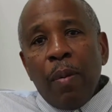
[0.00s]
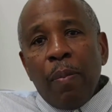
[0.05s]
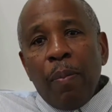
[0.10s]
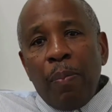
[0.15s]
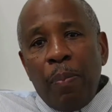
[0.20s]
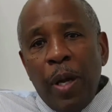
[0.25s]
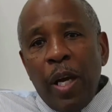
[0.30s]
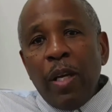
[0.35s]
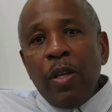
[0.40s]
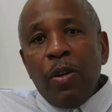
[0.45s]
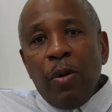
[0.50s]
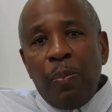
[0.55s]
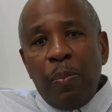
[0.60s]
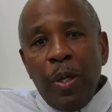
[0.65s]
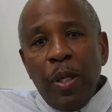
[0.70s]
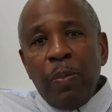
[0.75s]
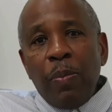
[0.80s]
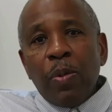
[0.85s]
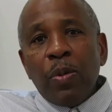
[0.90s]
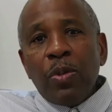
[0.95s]
pay your
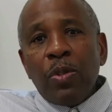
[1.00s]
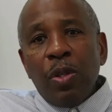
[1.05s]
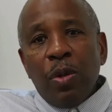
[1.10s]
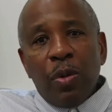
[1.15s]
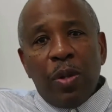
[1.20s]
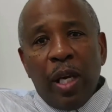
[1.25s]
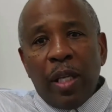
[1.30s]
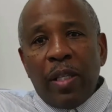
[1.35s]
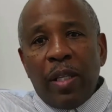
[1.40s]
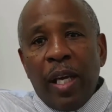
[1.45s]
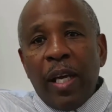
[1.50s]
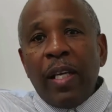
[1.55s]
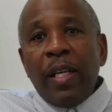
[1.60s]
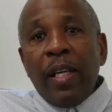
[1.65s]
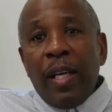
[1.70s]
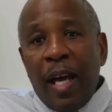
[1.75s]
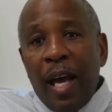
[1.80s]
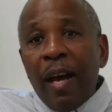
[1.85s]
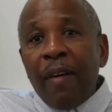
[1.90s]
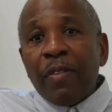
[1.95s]
people so that they
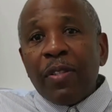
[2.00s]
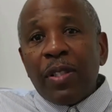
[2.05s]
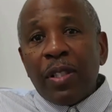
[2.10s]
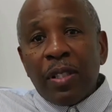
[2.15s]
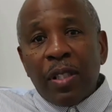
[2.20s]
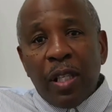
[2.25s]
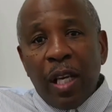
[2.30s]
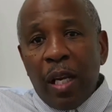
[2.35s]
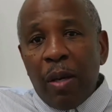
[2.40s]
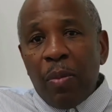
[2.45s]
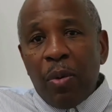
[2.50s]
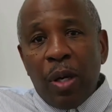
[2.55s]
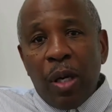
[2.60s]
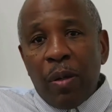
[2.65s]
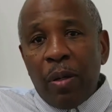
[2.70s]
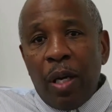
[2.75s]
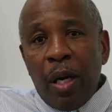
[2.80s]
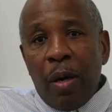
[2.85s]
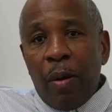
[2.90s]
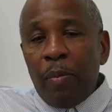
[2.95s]
can have a sustainable
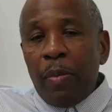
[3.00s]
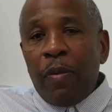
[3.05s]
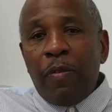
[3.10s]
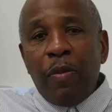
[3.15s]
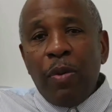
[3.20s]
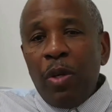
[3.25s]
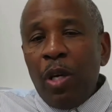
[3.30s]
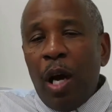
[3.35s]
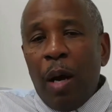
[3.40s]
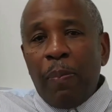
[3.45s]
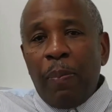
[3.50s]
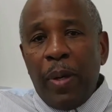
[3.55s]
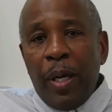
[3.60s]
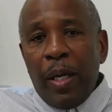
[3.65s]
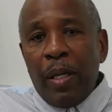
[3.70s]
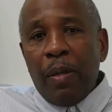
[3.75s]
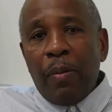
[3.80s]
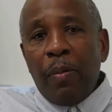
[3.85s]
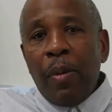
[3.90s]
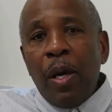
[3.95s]
income. If you're not
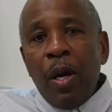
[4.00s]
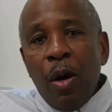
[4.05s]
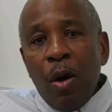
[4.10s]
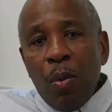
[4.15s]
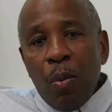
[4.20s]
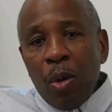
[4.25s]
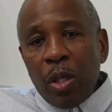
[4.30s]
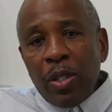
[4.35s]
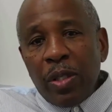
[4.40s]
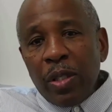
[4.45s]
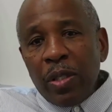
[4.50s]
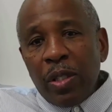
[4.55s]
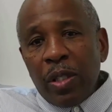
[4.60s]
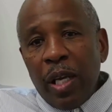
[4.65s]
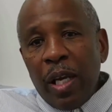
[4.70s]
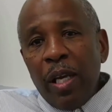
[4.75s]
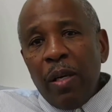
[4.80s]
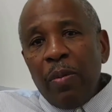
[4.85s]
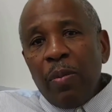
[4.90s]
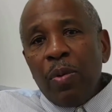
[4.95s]
paying them what's
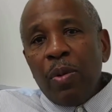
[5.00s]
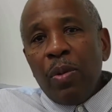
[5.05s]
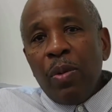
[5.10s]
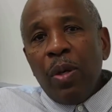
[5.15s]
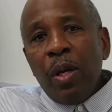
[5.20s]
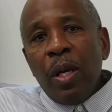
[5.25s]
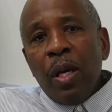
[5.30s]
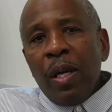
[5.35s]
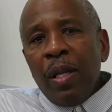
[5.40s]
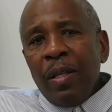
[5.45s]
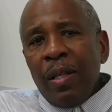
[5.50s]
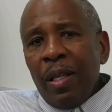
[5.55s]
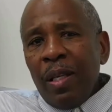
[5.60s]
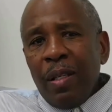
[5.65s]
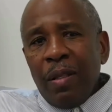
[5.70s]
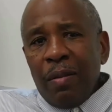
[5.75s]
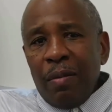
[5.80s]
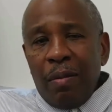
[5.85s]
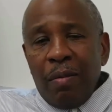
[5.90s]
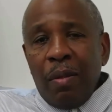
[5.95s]
sustainable,
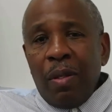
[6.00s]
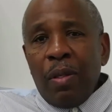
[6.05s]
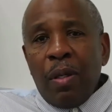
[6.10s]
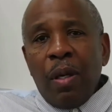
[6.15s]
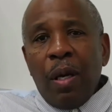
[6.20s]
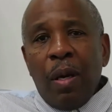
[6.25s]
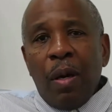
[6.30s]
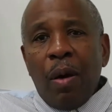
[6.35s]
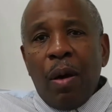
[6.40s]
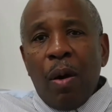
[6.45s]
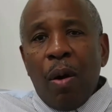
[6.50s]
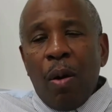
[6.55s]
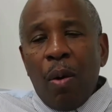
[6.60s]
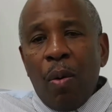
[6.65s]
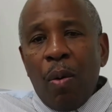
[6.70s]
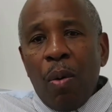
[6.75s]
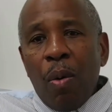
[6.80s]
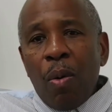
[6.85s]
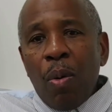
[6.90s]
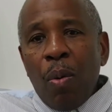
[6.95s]
then
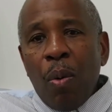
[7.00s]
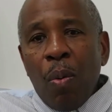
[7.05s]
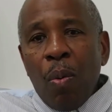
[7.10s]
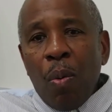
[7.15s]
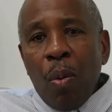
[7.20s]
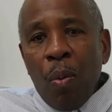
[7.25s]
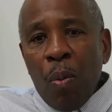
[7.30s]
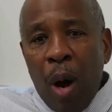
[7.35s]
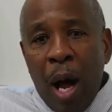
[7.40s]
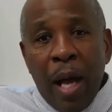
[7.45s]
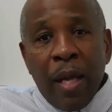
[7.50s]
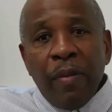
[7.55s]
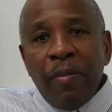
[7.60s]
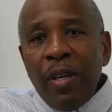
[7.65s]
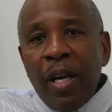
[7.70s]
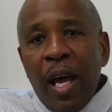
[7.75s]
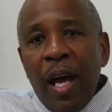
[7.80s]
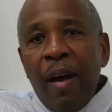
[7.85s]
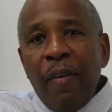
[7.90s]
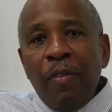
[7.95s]
why
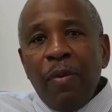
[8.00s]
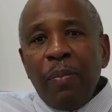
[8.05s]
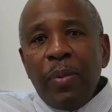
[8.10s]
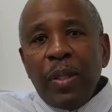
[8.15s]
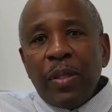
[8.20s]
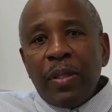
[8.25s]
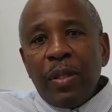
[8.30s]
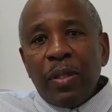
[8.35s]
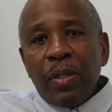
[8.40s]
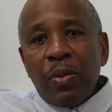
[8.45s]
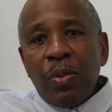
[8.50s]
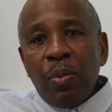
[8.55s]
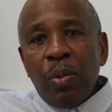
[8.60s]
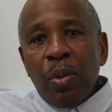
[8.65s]
even have a business?